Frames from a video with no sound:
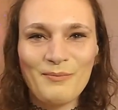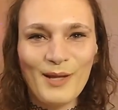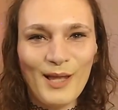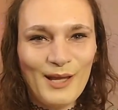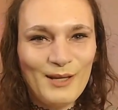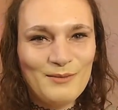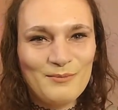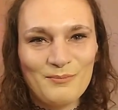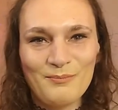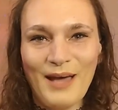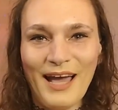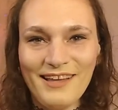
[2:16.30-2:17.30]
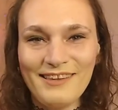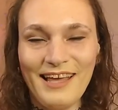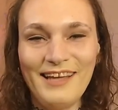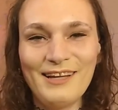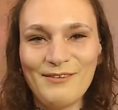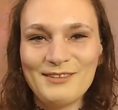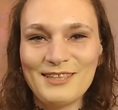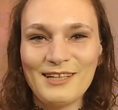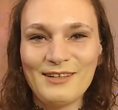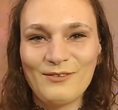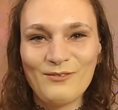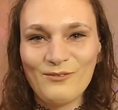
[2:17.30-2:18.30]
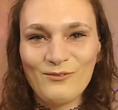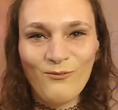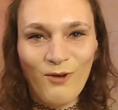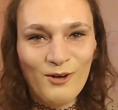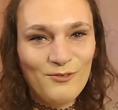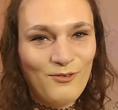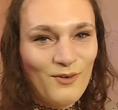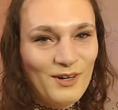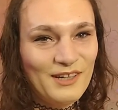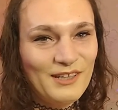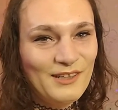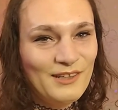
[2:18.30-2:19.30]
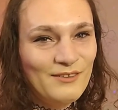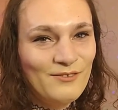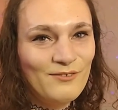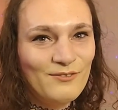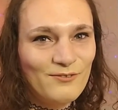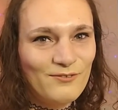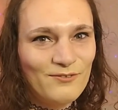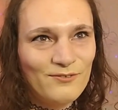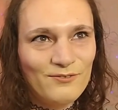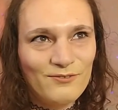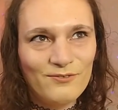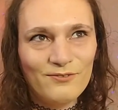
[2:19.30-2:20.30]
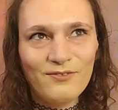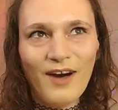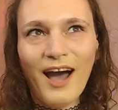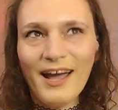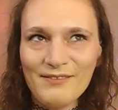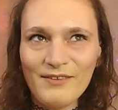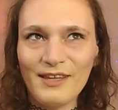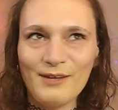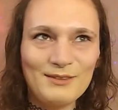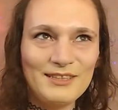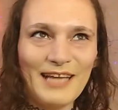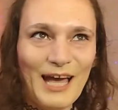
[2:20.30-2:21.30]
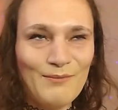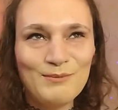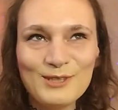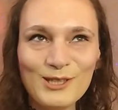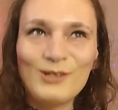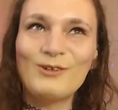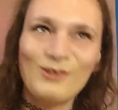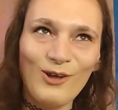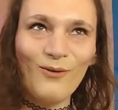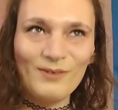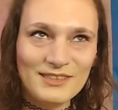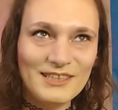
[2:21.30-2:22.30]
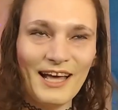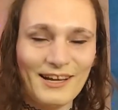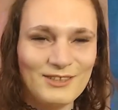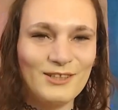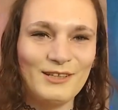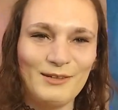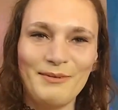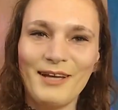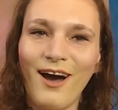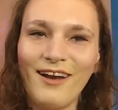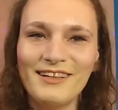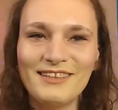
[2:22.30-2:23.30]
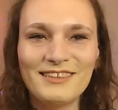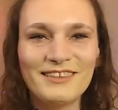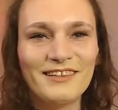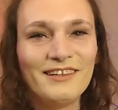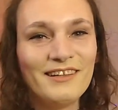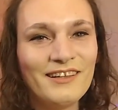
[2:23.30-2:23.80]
But like back then I was like 145 I think is the absolute lowest actually to be honest.